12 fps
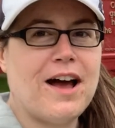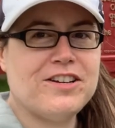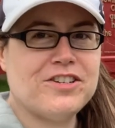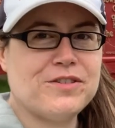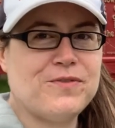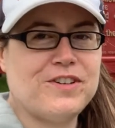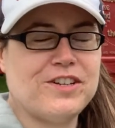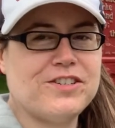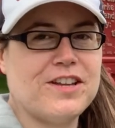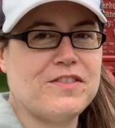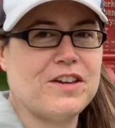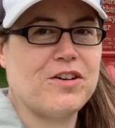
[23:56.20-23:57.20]
I just
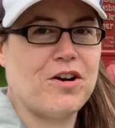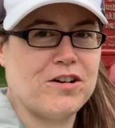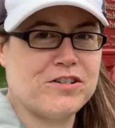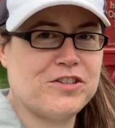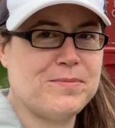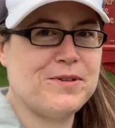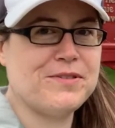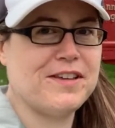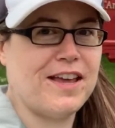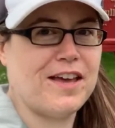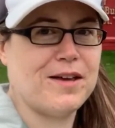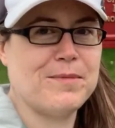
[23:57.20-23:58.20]
finished at the Garst
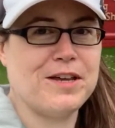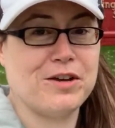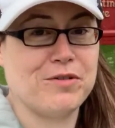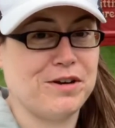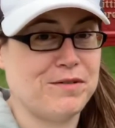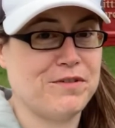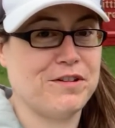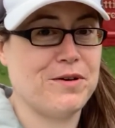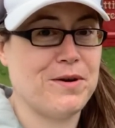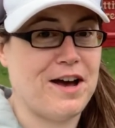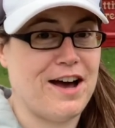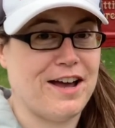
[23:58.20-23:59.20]
Museum in Greenville,
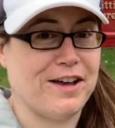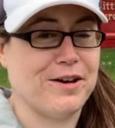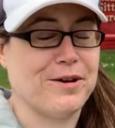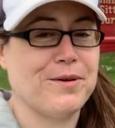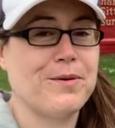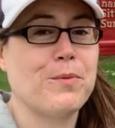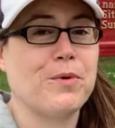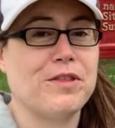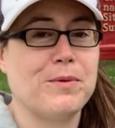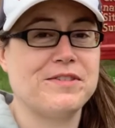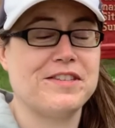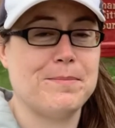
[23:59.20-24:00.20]
Ohio, where
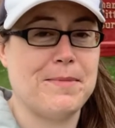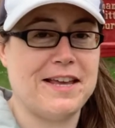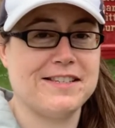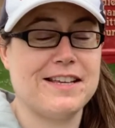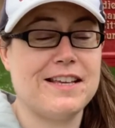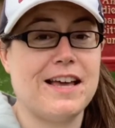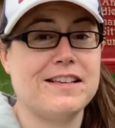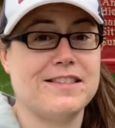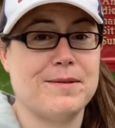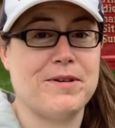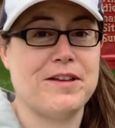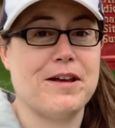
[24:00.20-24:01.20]
there was an amazing
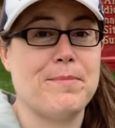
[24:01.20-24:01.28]
exhibit